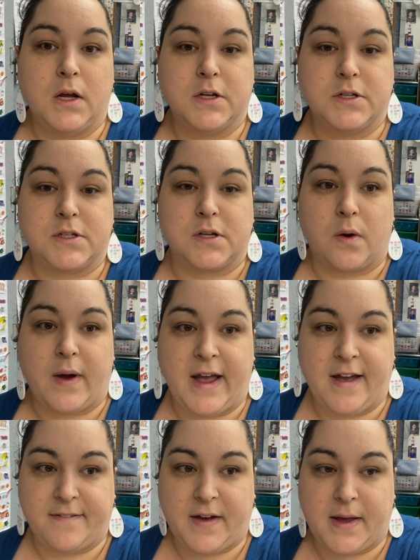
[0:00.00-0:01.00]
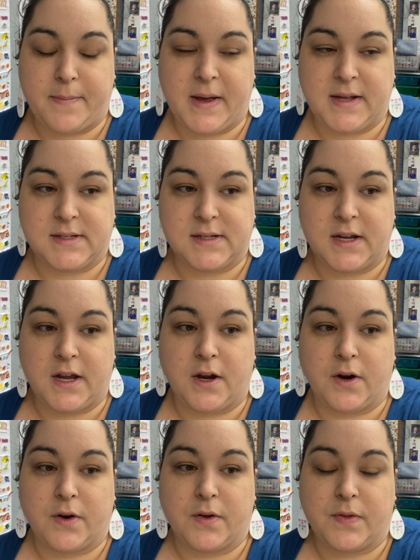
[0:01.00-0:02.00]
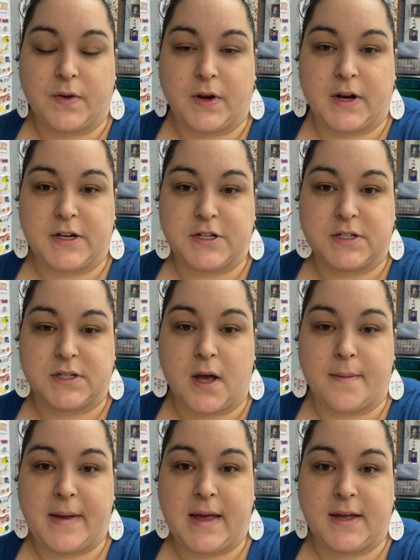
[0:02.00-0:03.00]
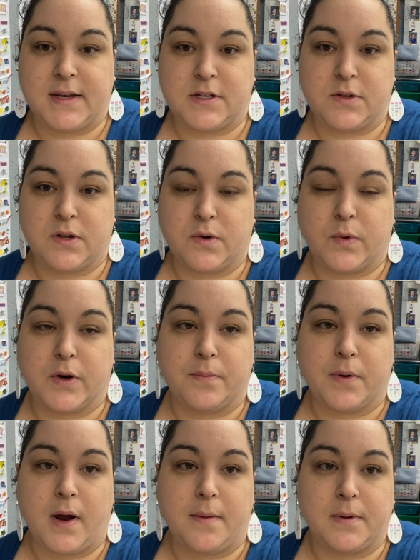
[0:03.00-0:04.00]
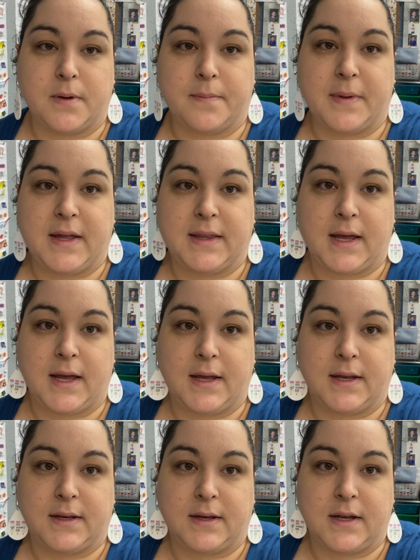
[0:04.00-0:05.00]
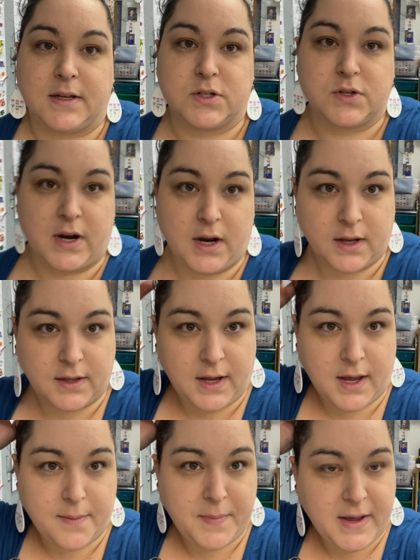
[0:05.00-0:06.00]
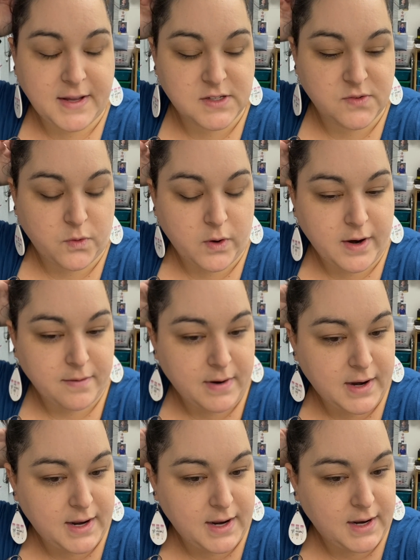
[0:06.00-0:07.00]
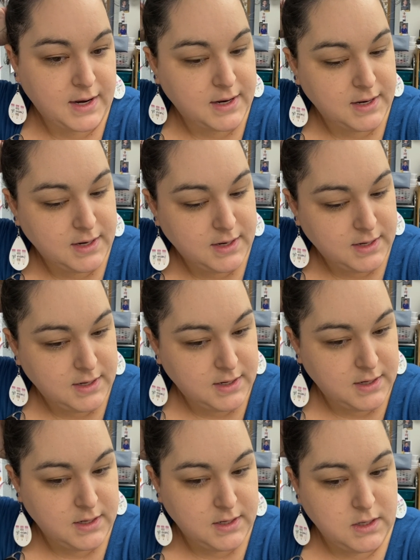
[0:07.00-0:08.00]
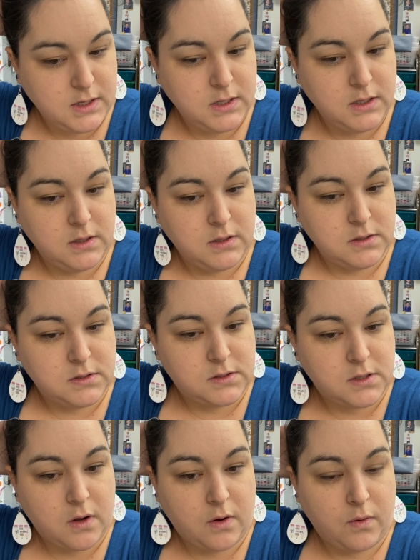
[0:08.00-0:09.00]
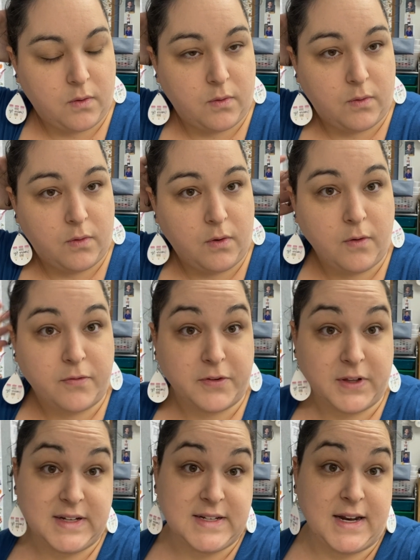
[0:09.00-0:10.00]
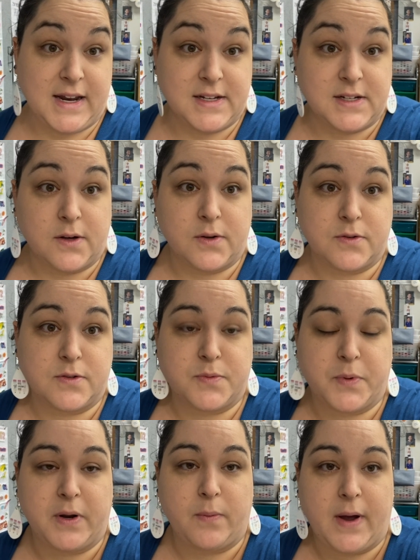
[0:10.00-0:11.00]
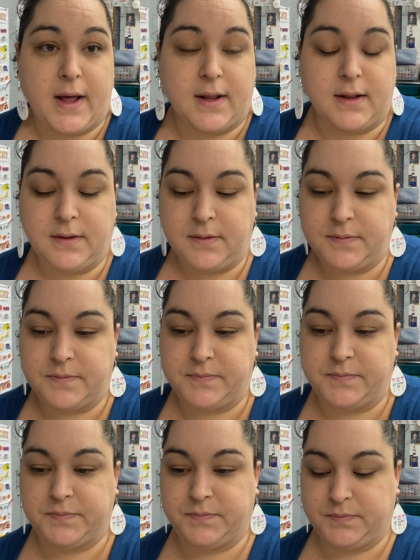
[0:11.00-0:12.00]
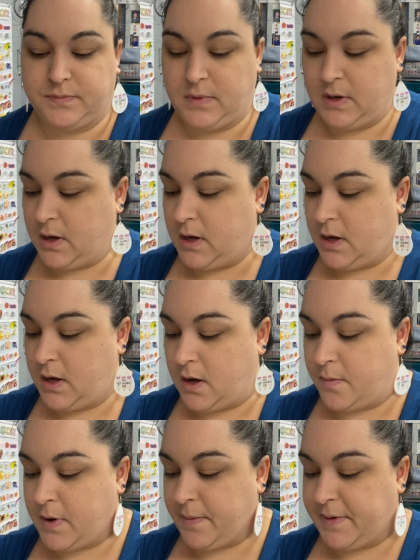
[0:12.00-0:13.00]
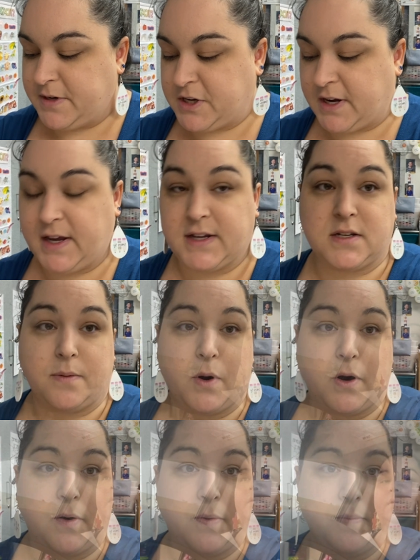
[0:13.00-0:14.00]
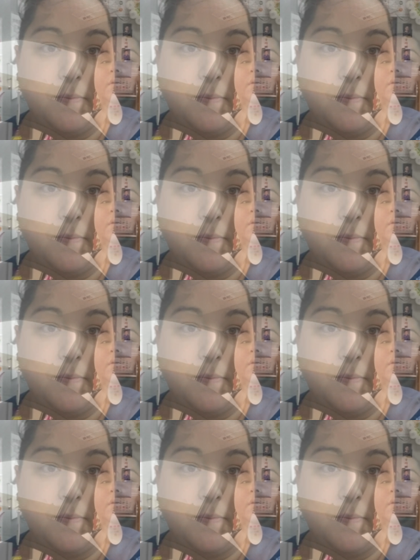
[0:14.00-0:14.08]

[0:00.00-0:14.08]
So I have iPads in here. They're going to just come in, do their word problem, and then get straight on the iPads for iReady. So hopefully today goes pretty well. I'll probably check in tomorrow.